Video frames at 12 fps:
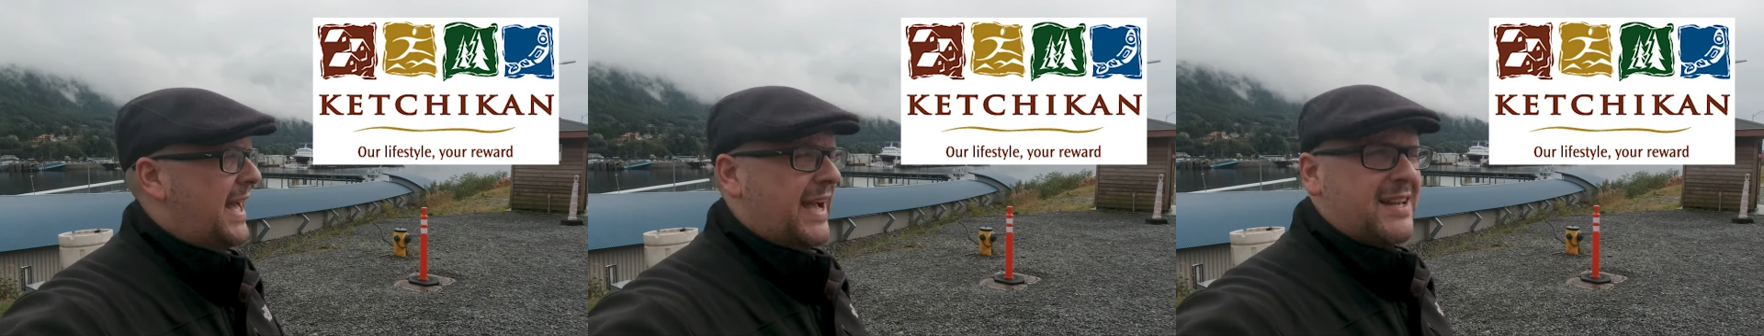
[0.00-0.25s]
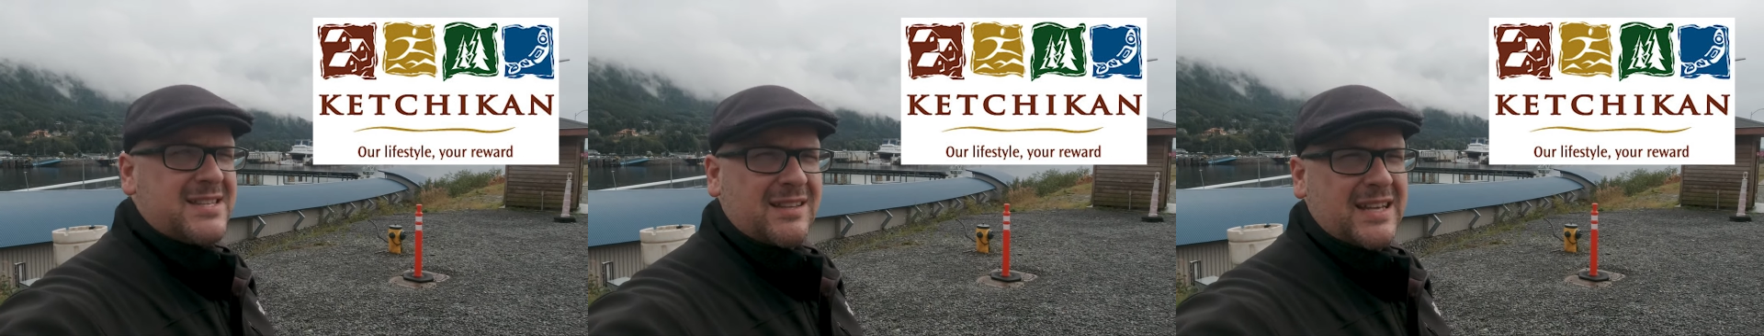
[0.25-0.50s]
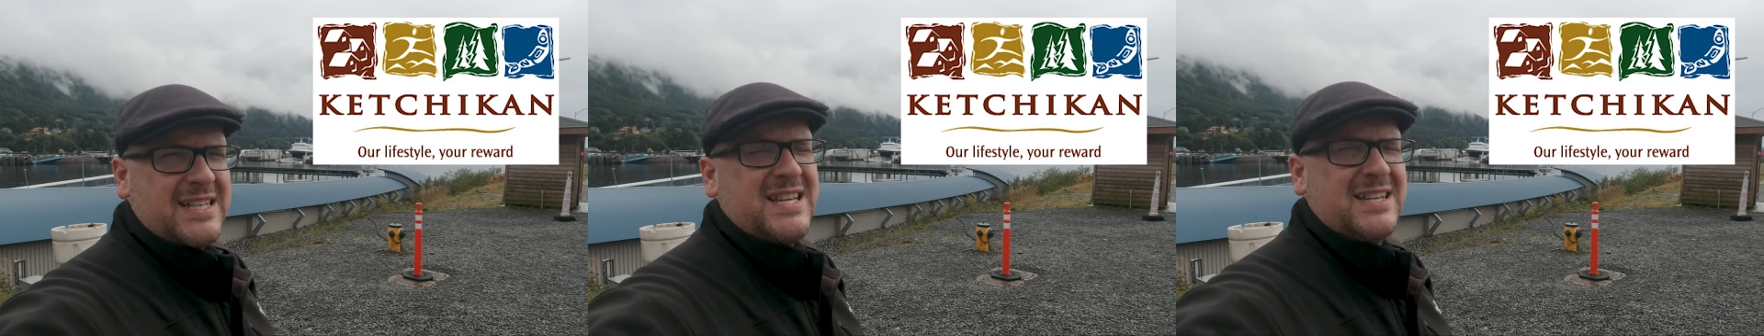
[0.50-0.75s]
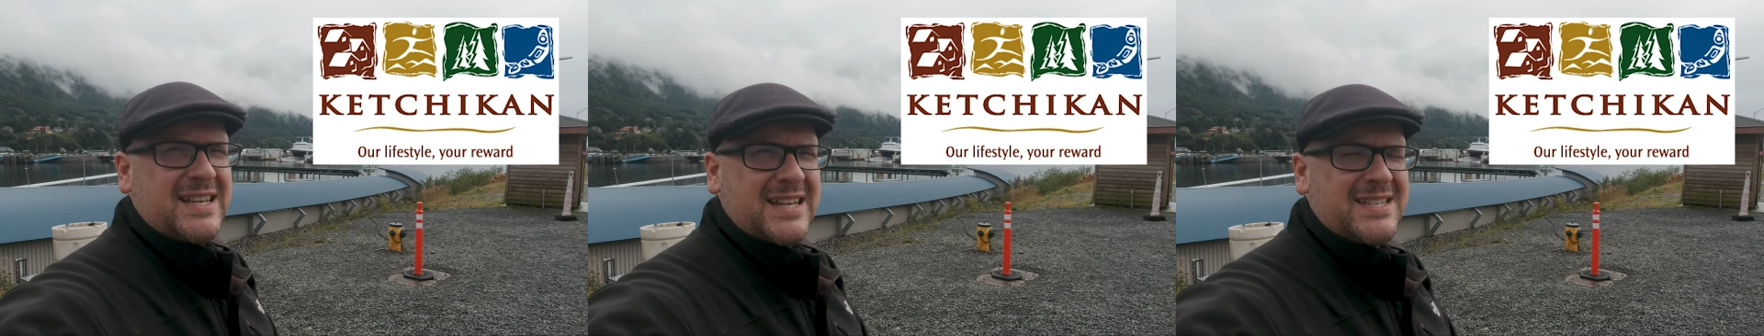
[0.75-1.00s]
Excellent
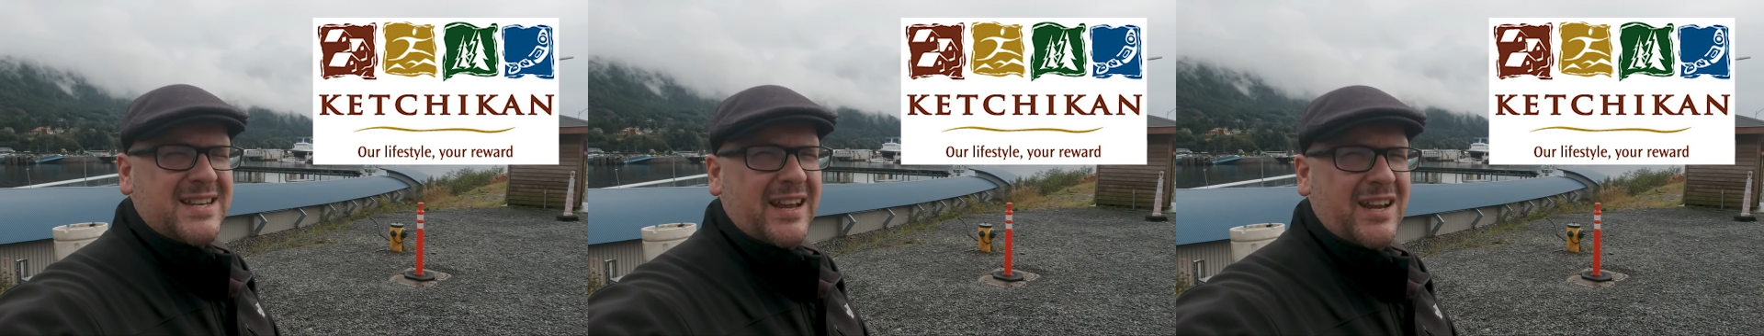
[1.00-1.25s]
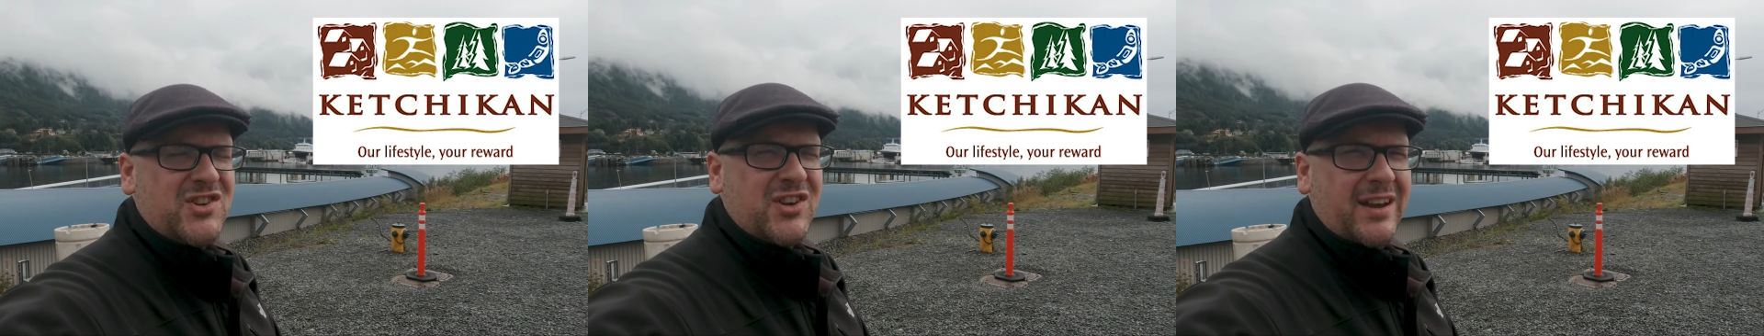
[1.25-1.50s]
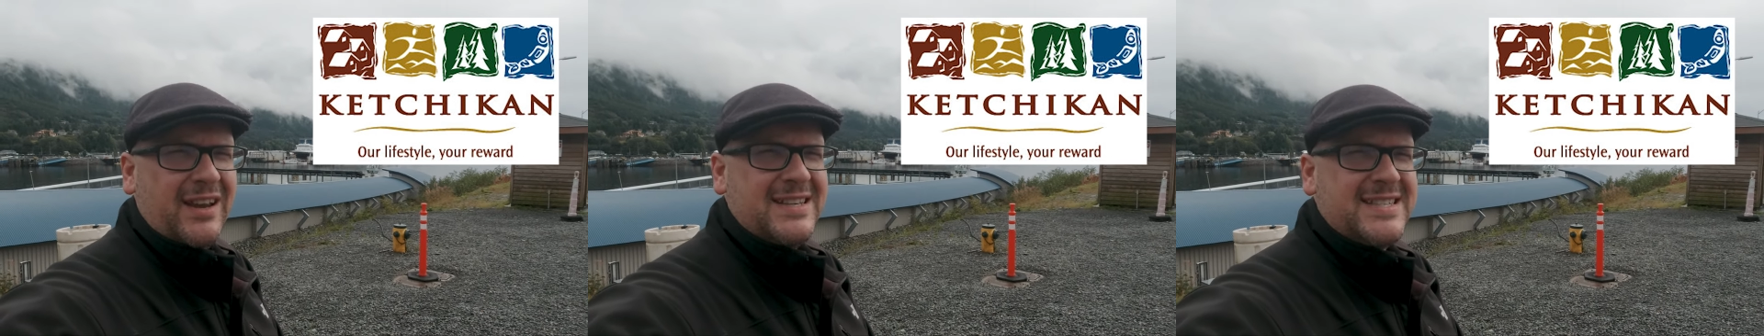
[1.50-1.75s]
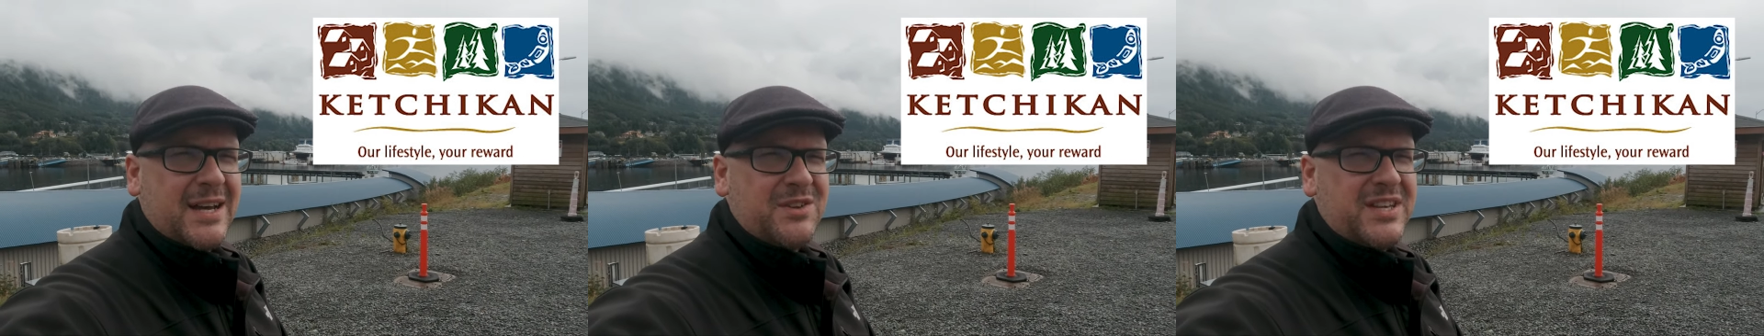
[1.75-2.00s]
destination
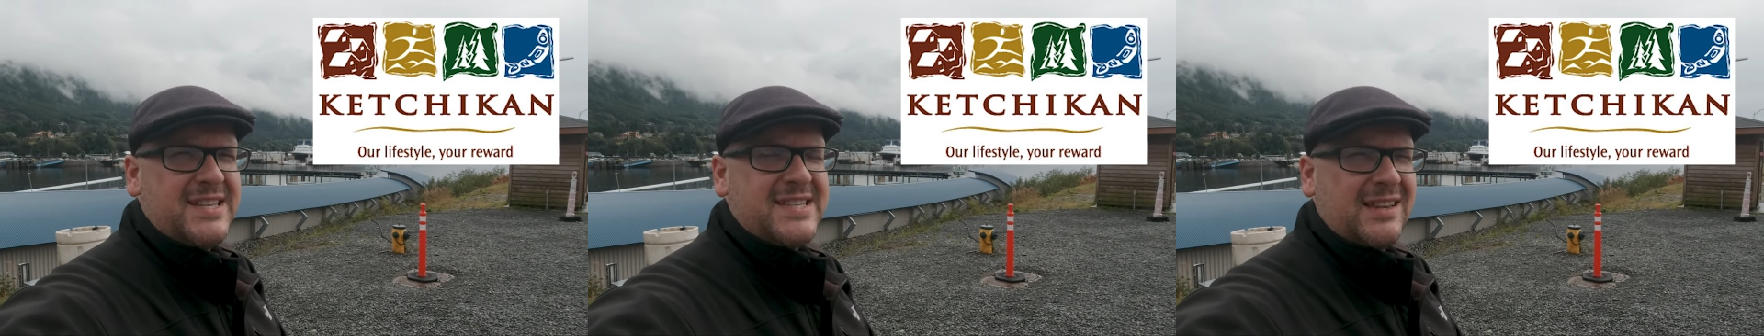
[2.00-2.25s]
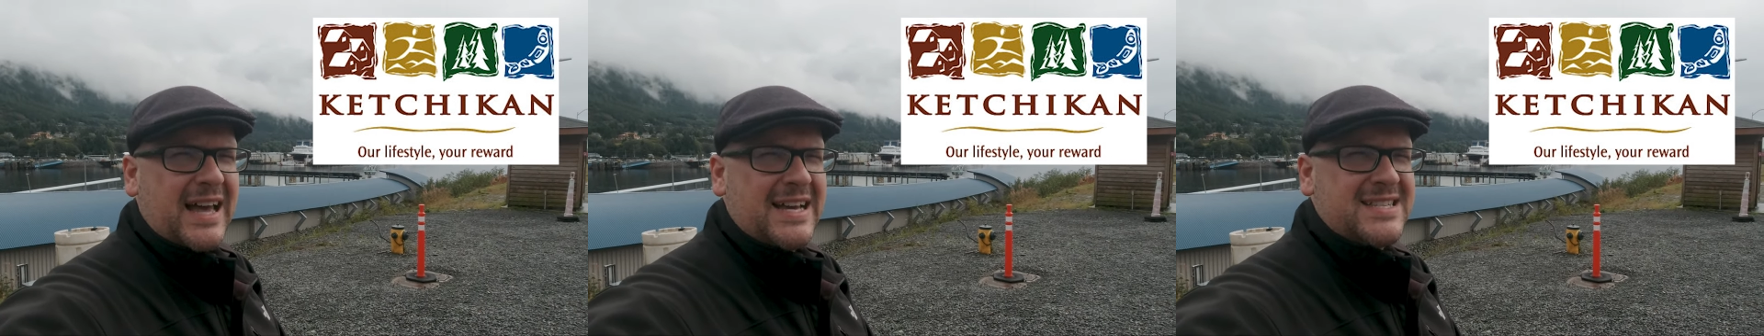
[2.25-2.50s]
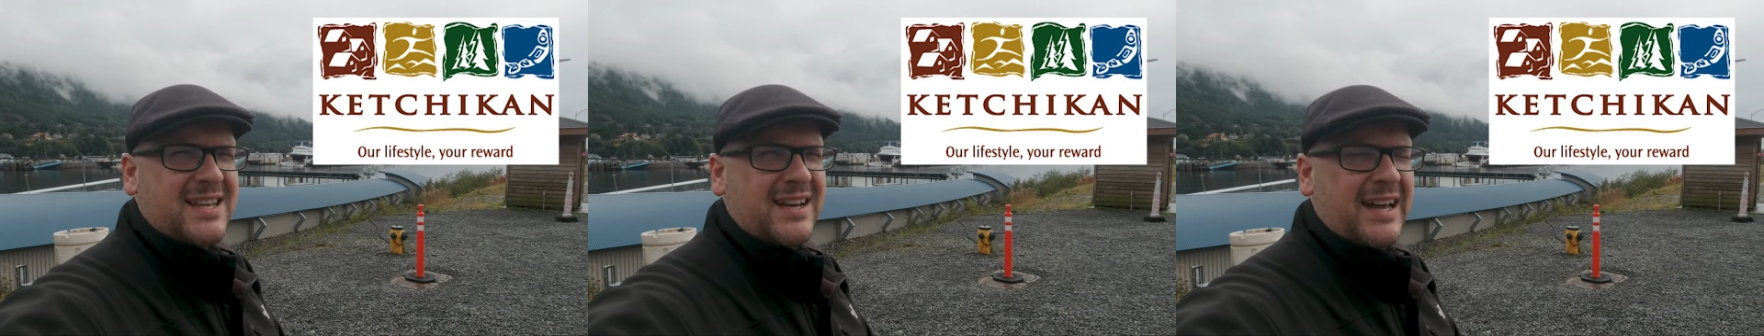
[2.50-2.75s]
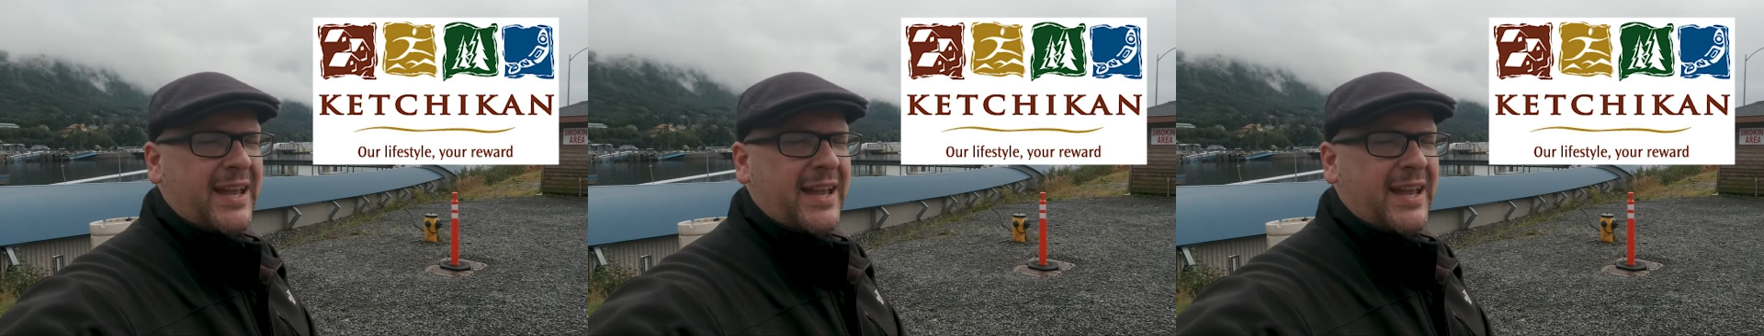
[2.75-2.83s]
in Southeast Alaska.